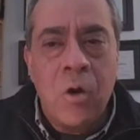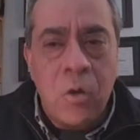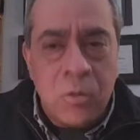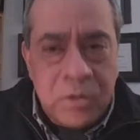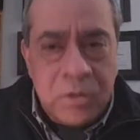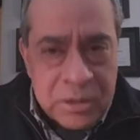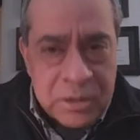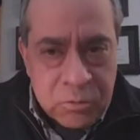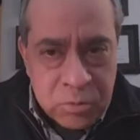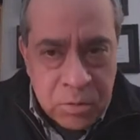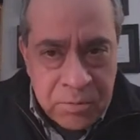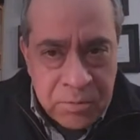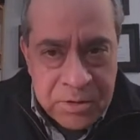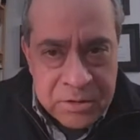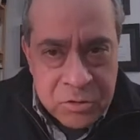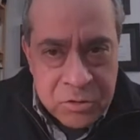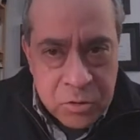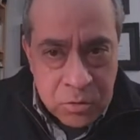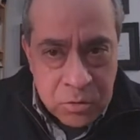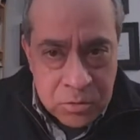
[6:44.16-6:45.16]
all kids will
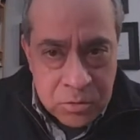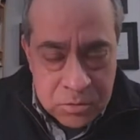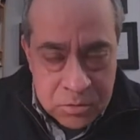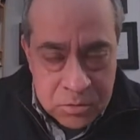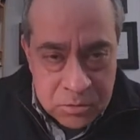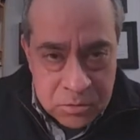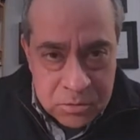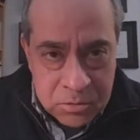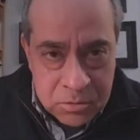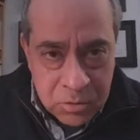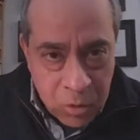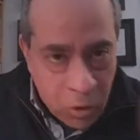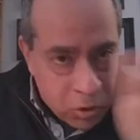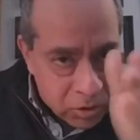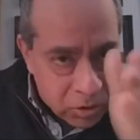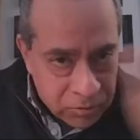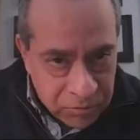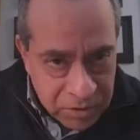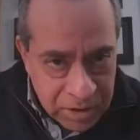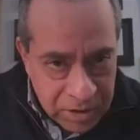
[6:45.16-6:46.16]
be in school,
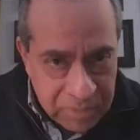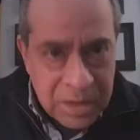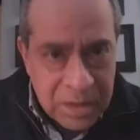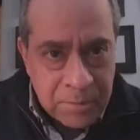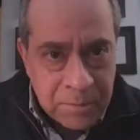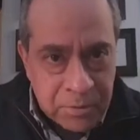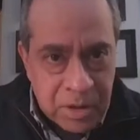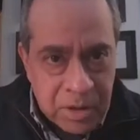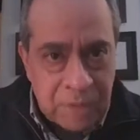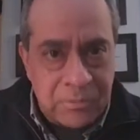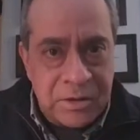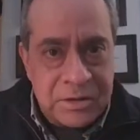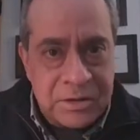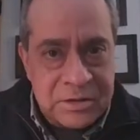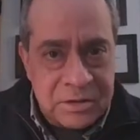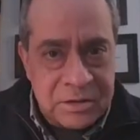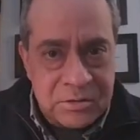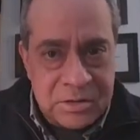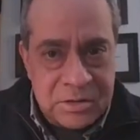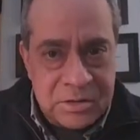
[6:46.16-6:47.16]
all of them in primary
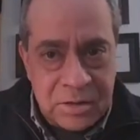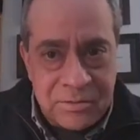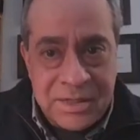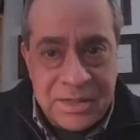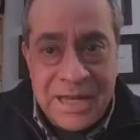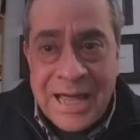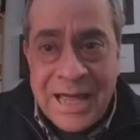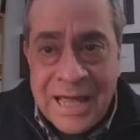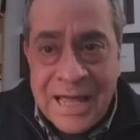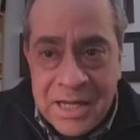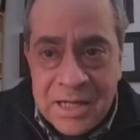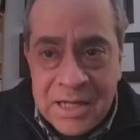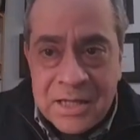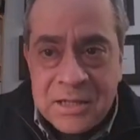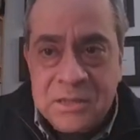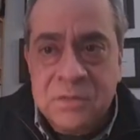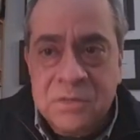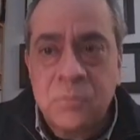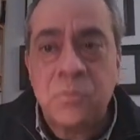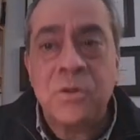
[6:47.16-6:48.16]
and secondary,
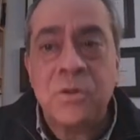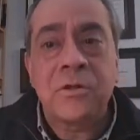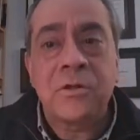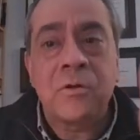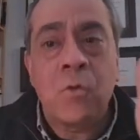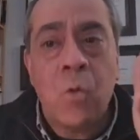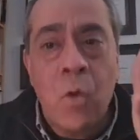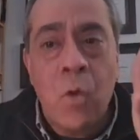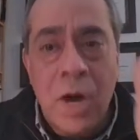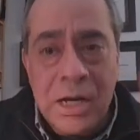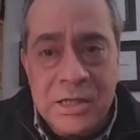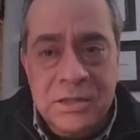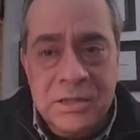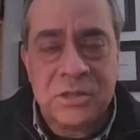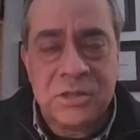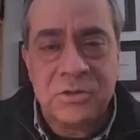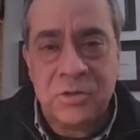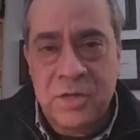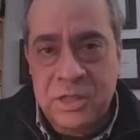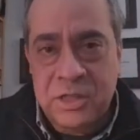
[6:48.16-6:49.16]
and with
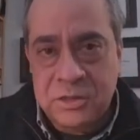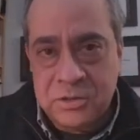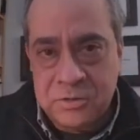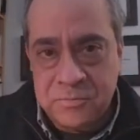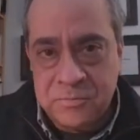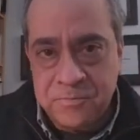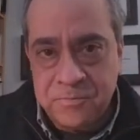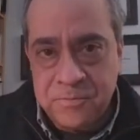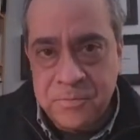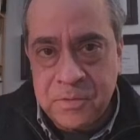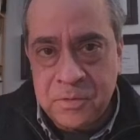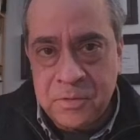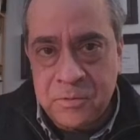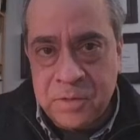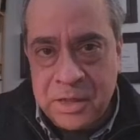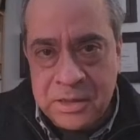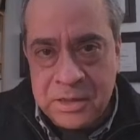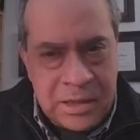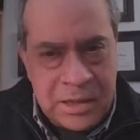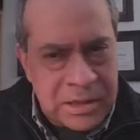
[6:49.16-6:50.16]
quality education,
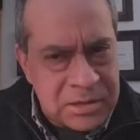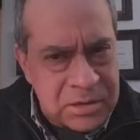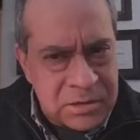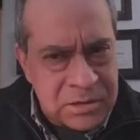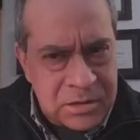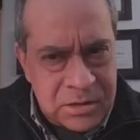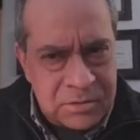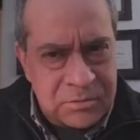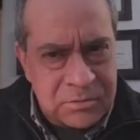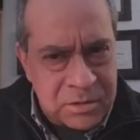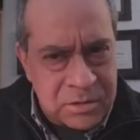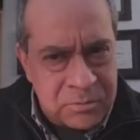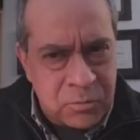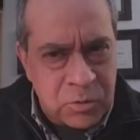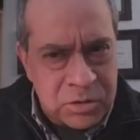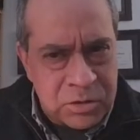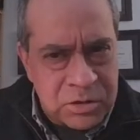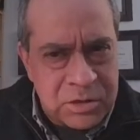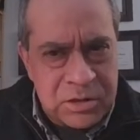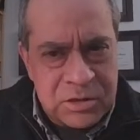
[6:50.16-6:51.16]
right?
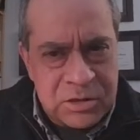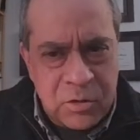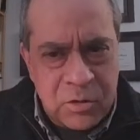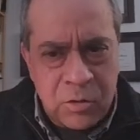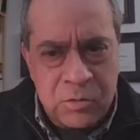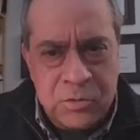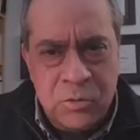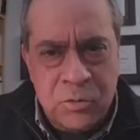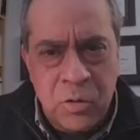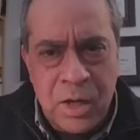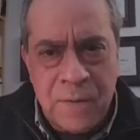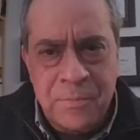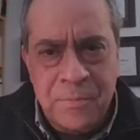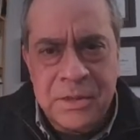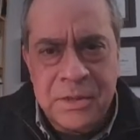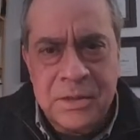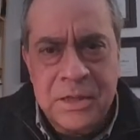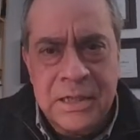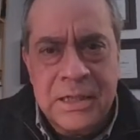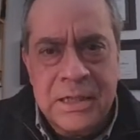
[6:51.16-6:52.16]
Was this going to
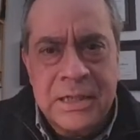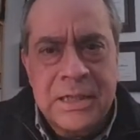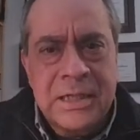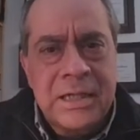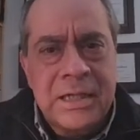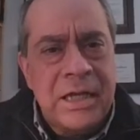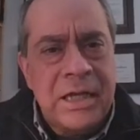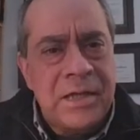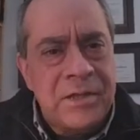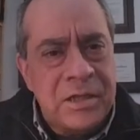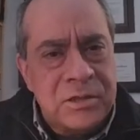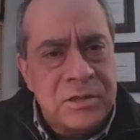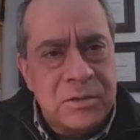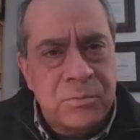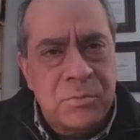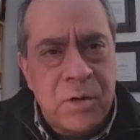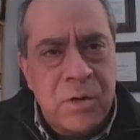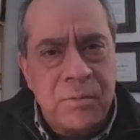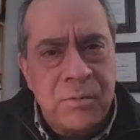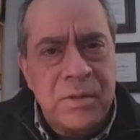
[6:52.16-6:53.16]
happen? And the
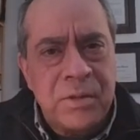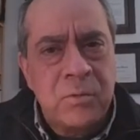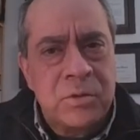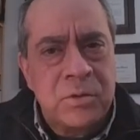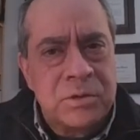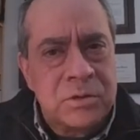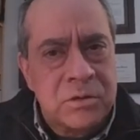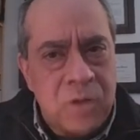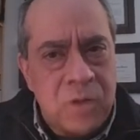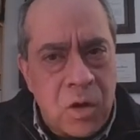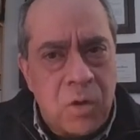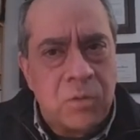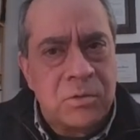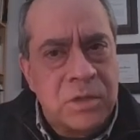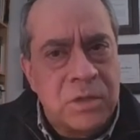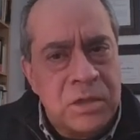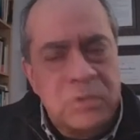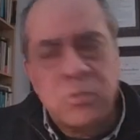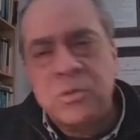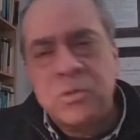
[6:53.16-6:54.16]
answer probably was
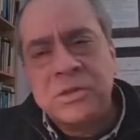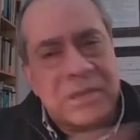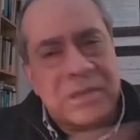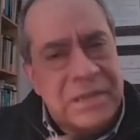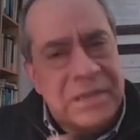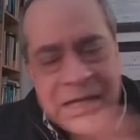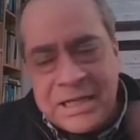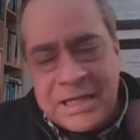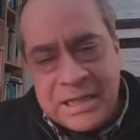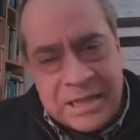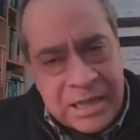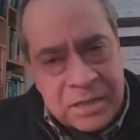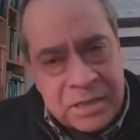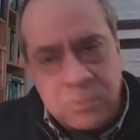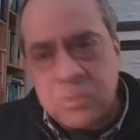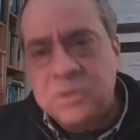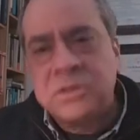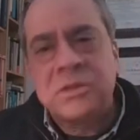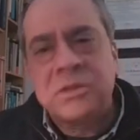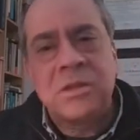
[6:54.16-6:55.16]
no. This was, in any
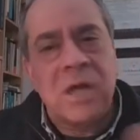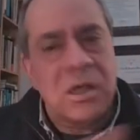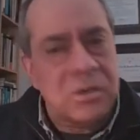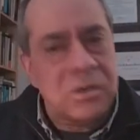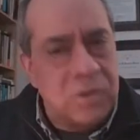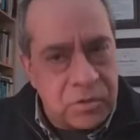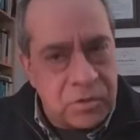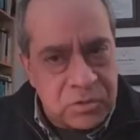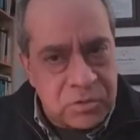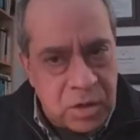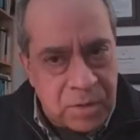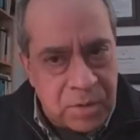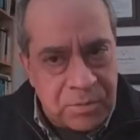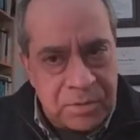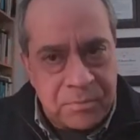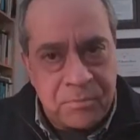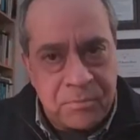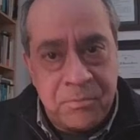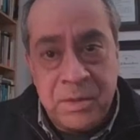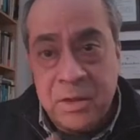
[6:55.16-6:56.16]
case, was not going to
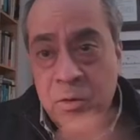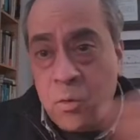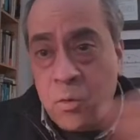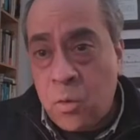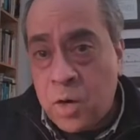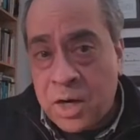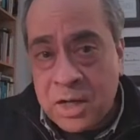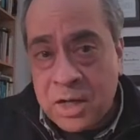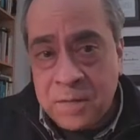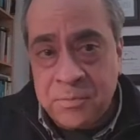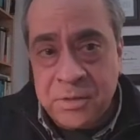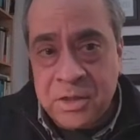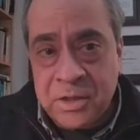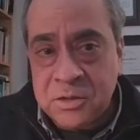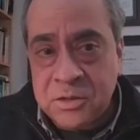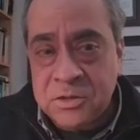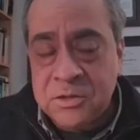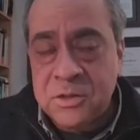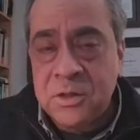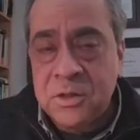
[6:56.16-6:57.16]
happen. Why?
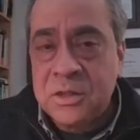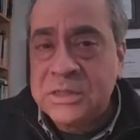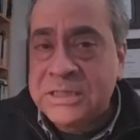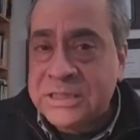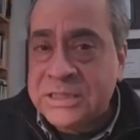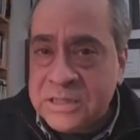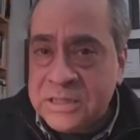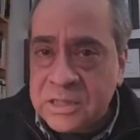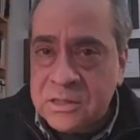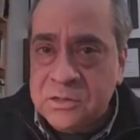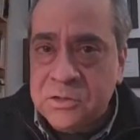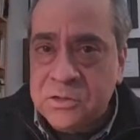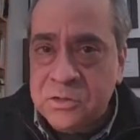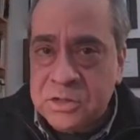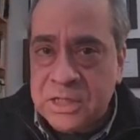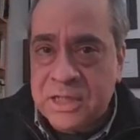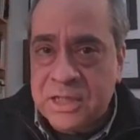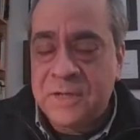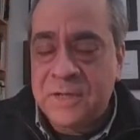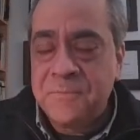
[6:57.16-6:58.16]
Because still
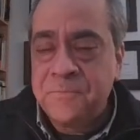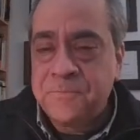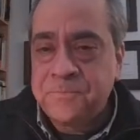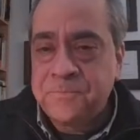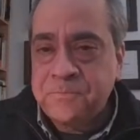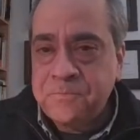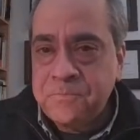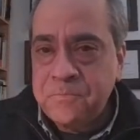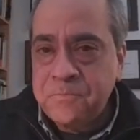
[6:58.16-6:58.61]
today,